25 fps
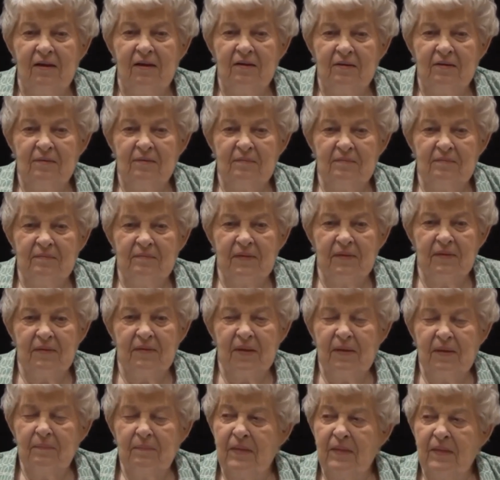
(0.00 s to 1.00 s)
um,
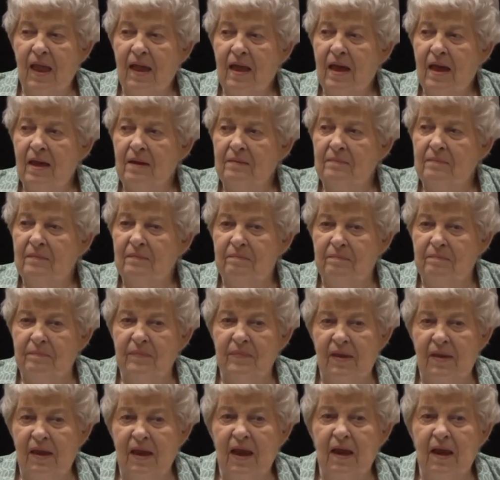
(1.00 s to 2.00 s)
had
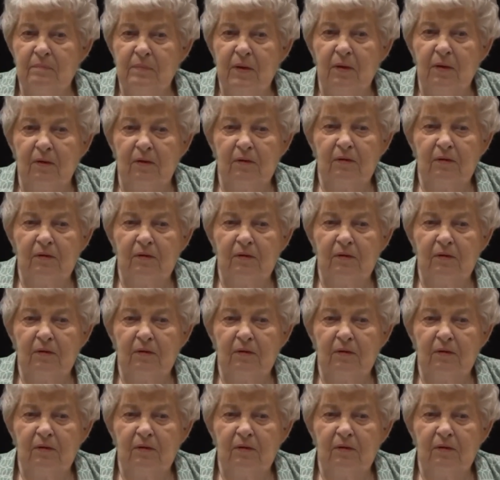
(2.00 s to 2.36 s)
they had